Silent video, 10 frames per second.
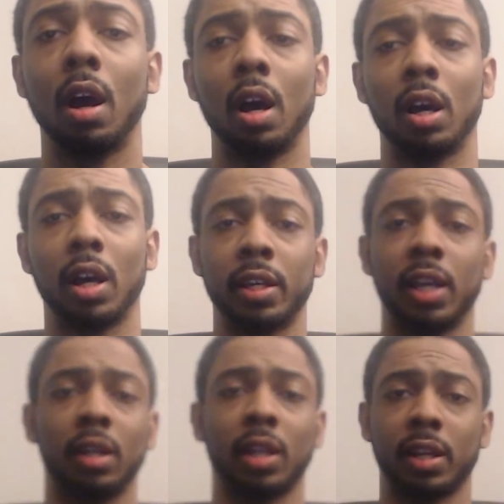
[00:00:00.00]

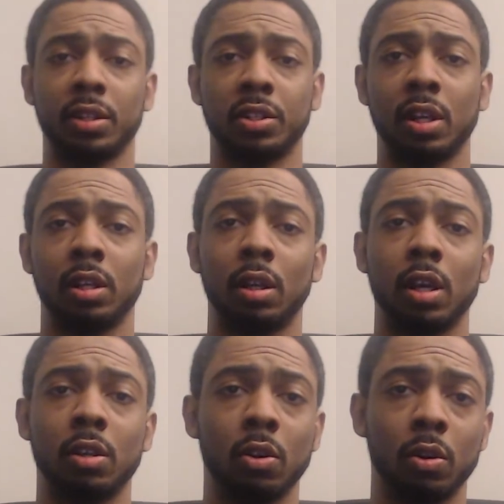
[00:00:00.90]
Again, like I said
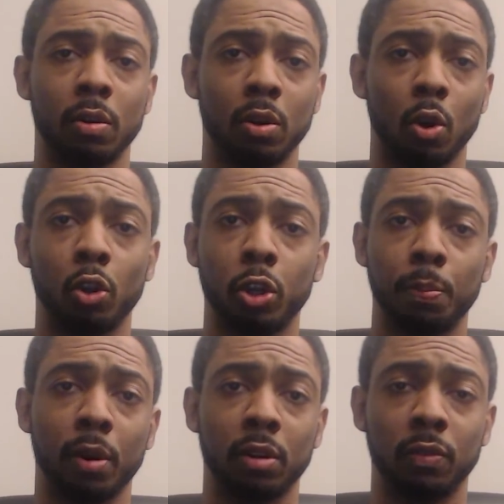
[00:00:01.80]
in the earlier
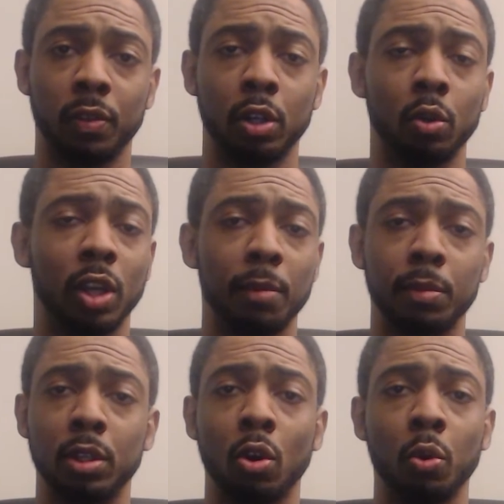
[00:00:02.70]
part of the video,
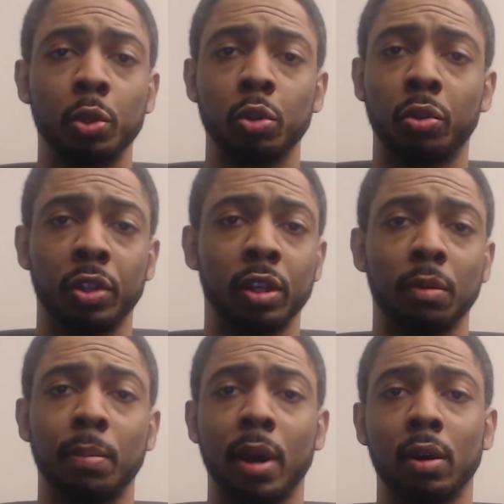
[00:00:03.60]
let me know what you
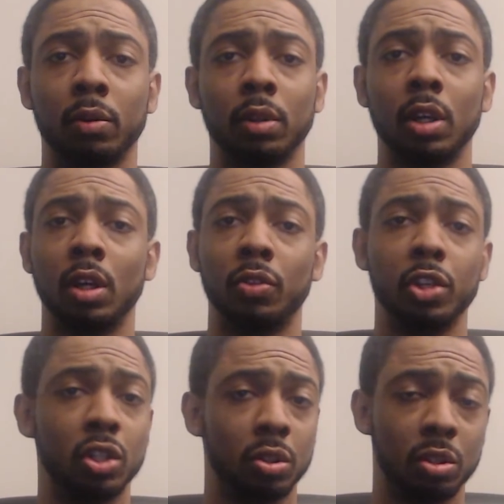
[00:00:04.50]
think about
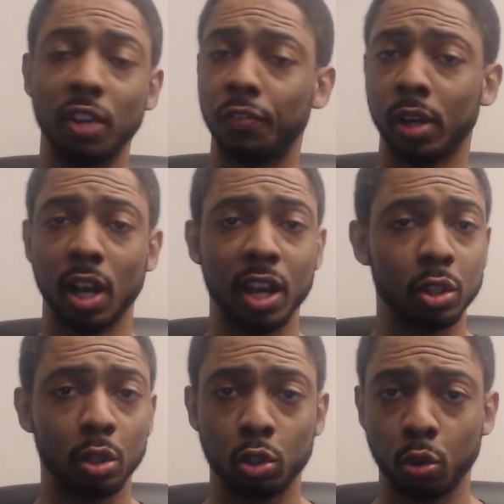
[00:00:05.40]
these different
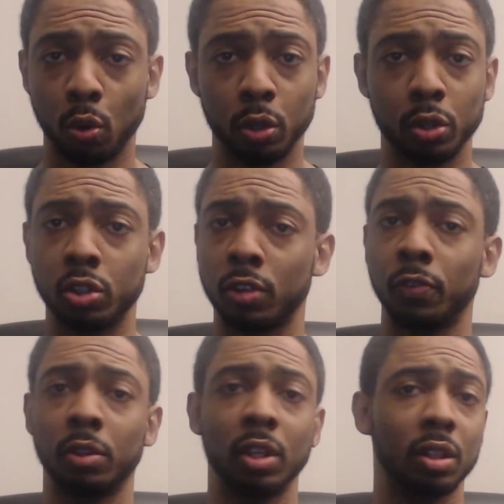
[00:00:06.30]
kinds of controllers,
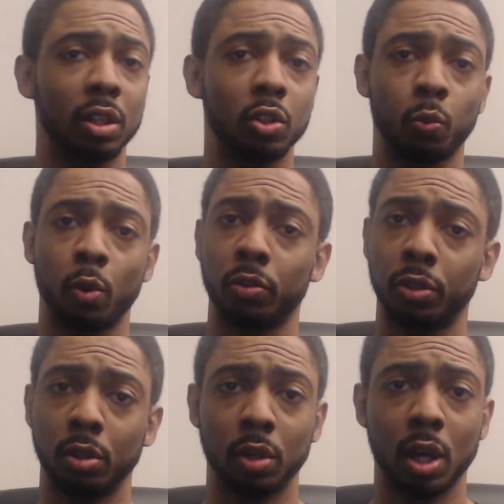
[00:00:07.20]
if you think that it's
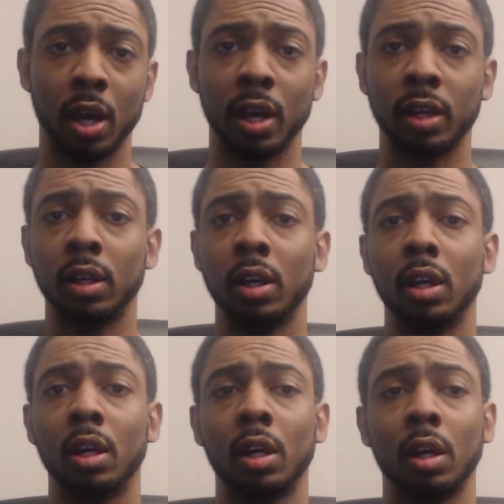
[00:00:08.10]
worth it or not.
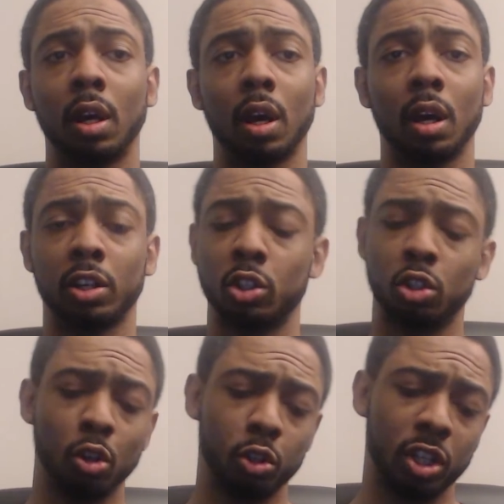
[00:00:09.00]

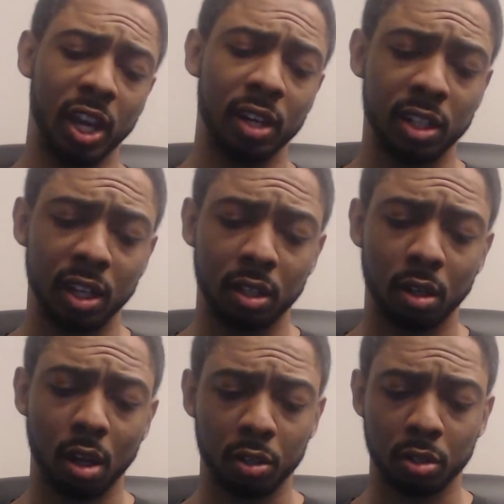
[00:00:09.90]
Because, you know, you can get
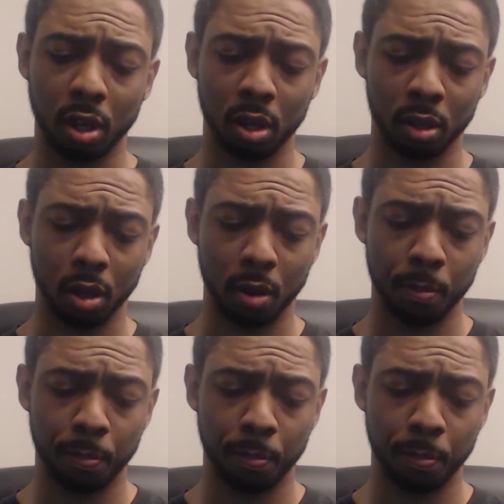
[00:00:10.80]
a